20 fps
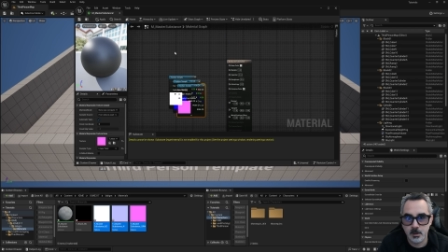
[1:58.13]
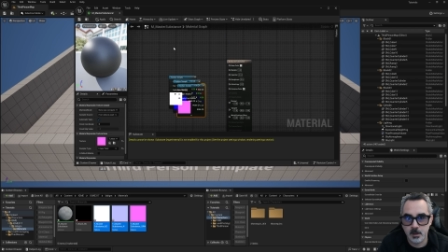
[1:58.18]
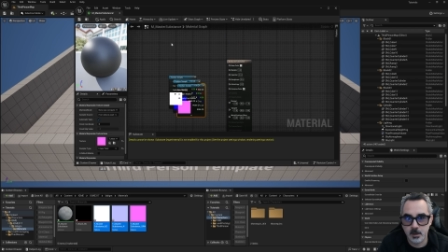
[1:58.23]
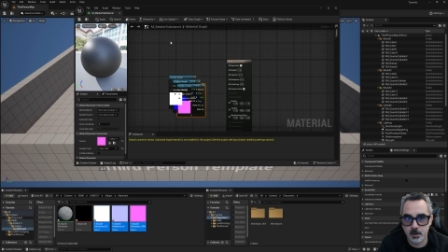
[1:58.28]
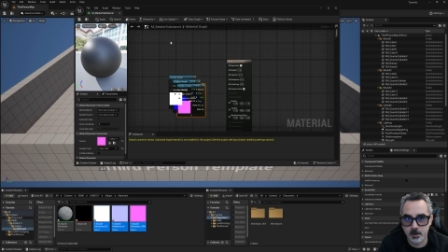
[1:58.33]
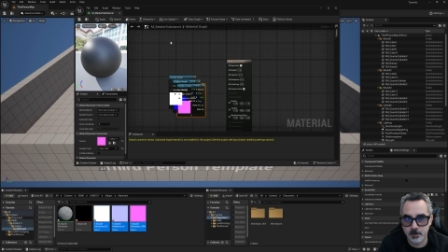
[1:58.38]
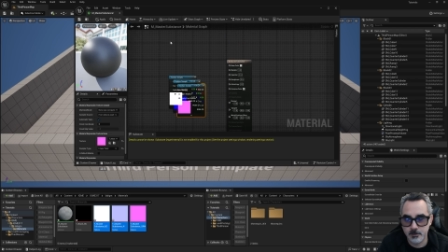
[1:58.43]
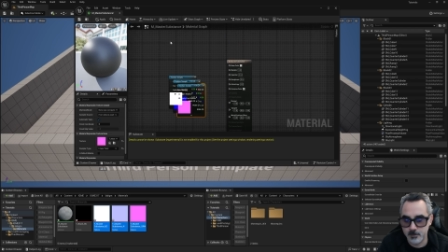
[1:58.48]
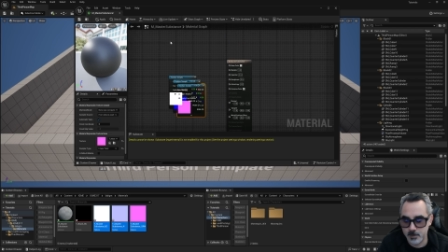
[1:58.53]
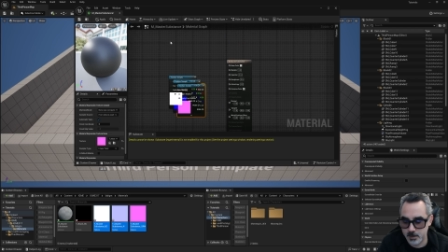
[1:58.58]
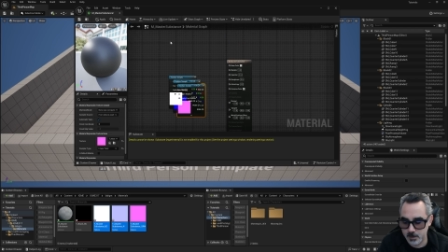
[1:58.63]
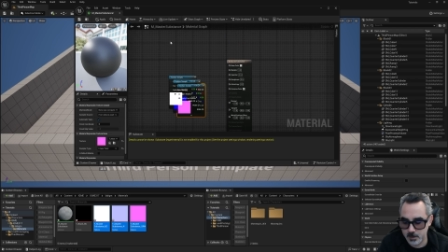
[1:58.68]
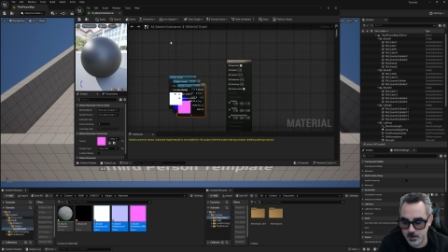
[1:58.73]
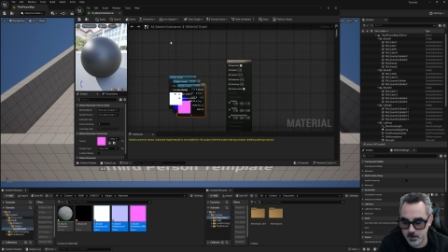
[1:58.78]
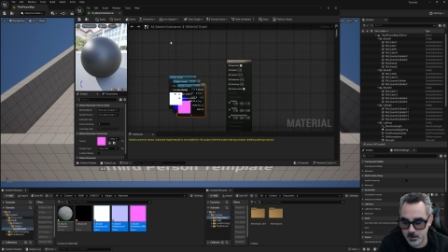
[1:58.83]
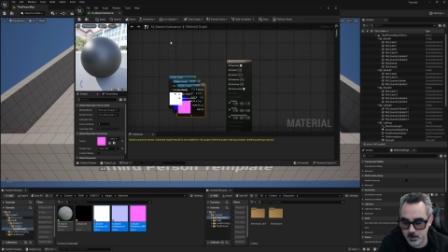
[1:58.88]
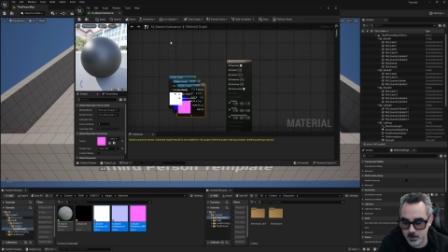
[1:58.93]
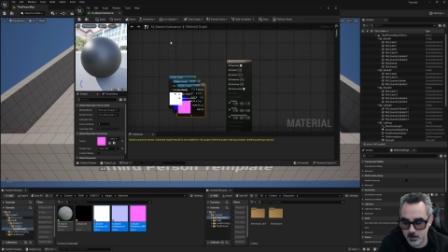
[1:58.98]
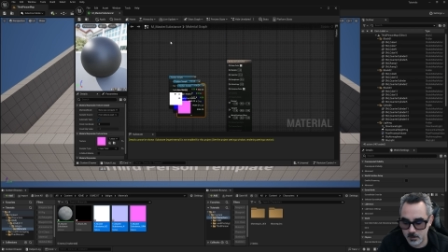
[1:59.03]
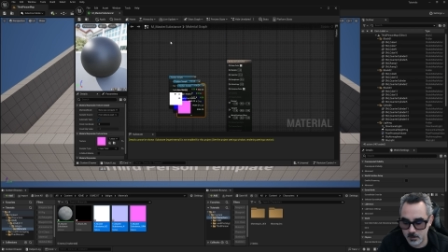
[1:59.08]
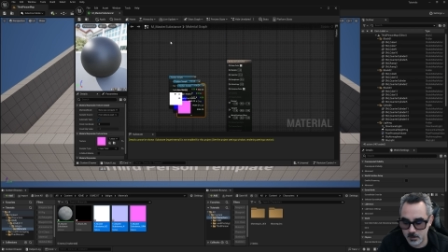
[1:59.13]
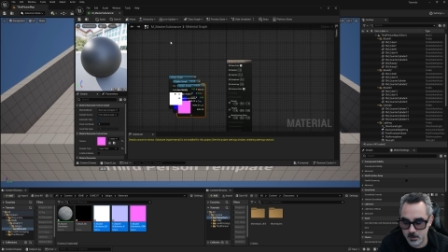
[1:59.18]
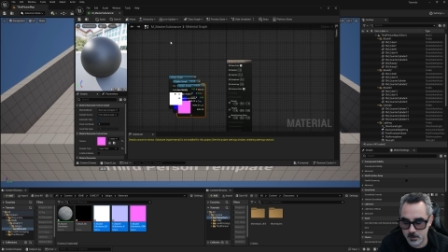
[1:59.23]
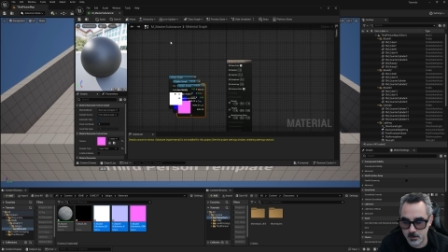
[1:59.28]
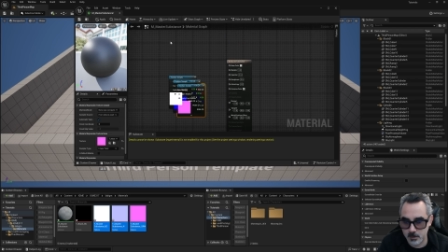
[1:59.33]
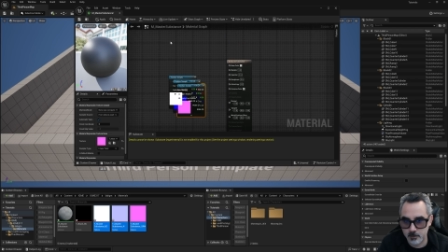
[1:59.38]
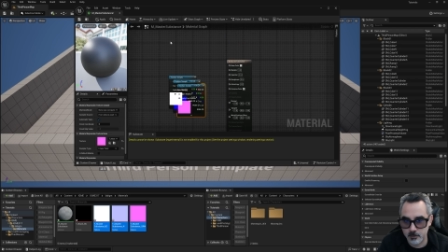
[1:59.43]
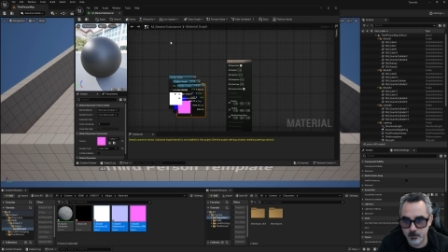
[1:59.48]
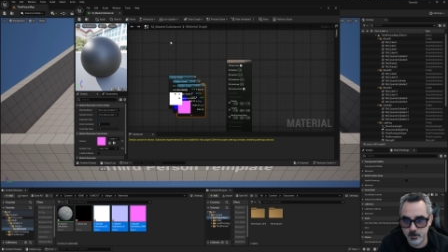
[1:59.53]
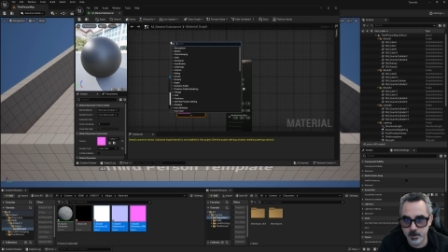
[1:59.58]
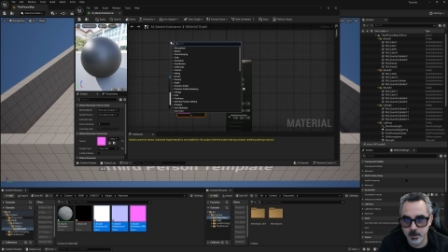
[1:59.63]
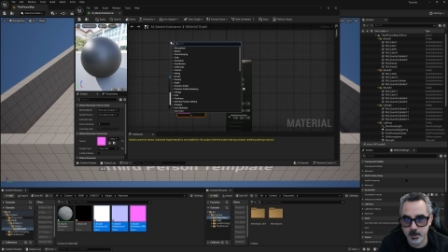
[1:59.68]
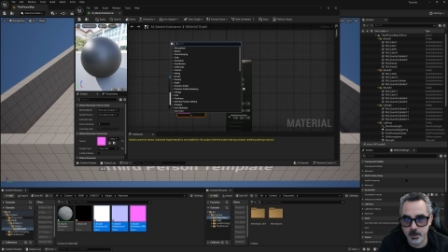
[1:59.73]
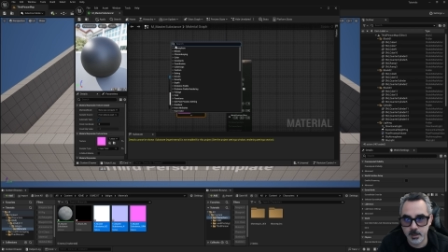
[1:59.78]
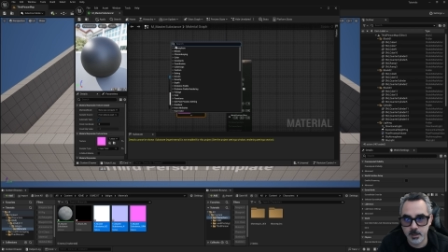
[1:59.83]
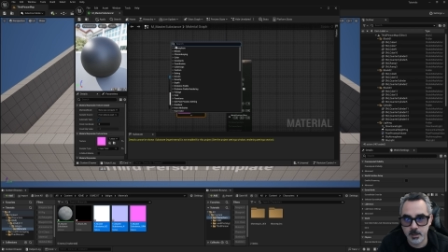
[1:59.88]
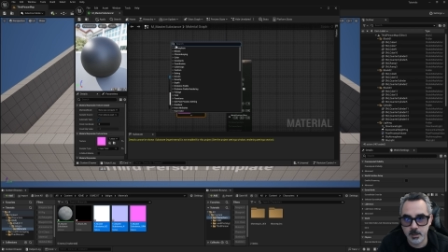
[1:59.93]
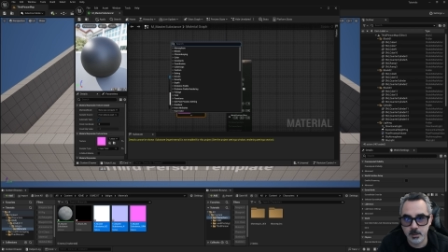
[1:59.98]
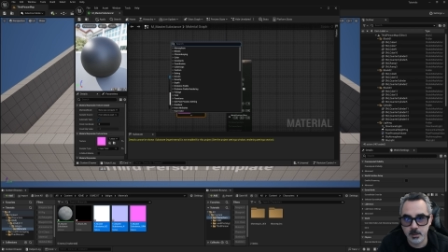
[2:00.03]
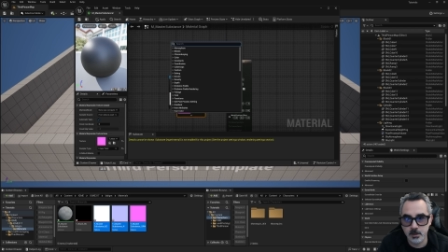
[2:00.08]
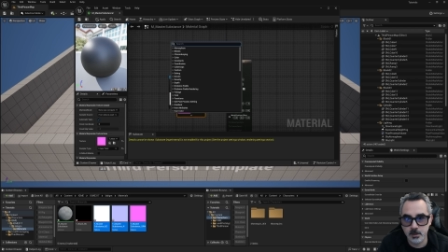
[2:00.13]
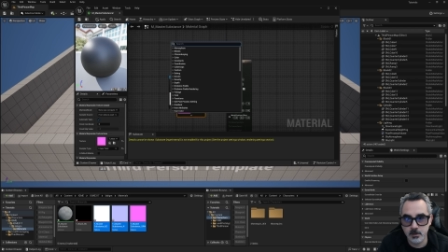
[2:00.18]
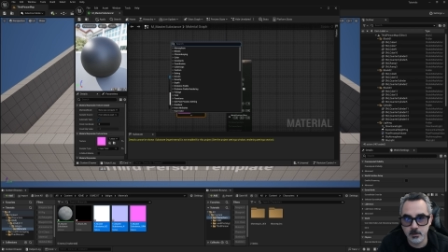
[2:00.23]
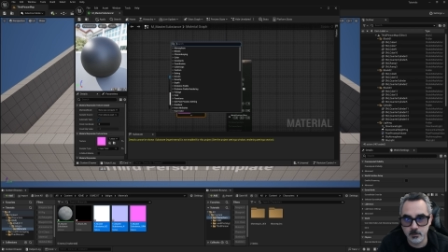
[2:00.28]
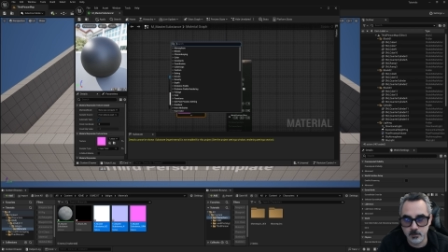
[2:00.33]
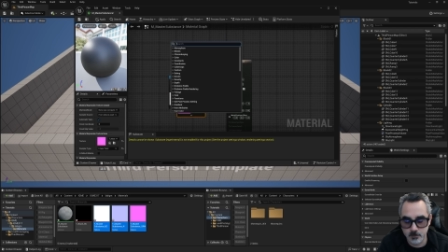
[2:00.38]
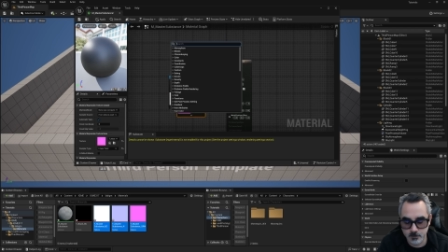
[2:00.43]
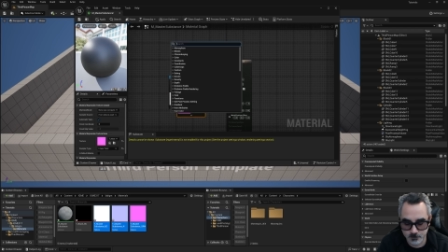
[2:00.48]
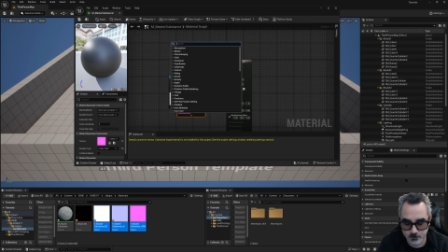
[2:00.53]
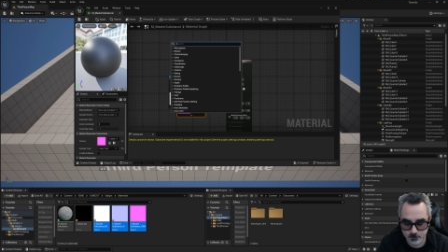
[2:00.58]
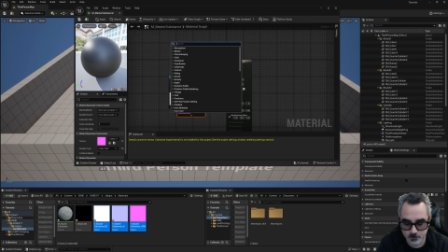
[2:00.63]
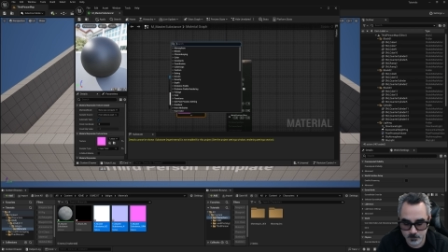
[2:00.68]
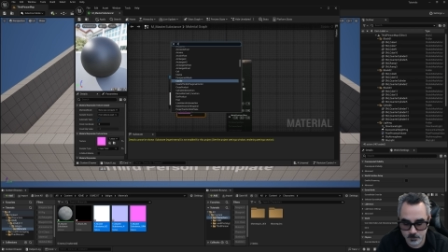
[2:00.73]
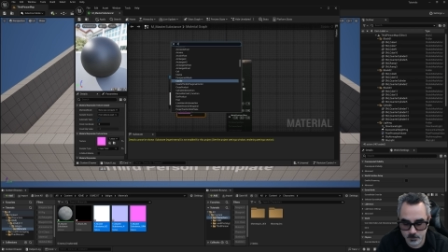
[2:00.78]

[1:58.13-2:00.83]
And I'm creating a new